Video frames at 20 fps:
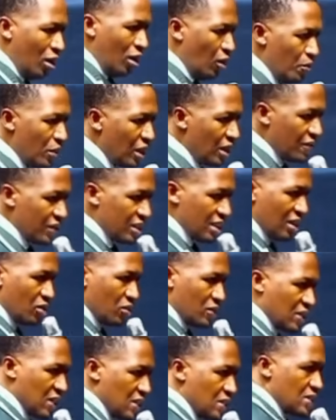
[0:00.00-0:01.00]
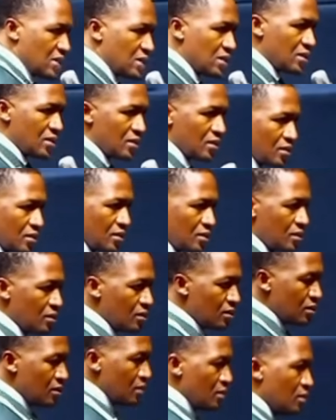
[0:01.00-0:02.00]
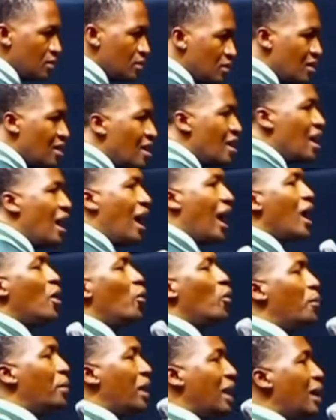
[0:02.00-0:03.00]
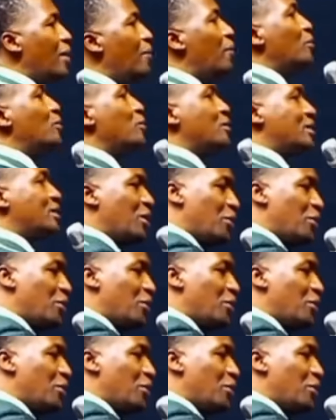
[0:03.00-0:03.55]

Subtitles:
I don't believe in that nonsense. I will be able to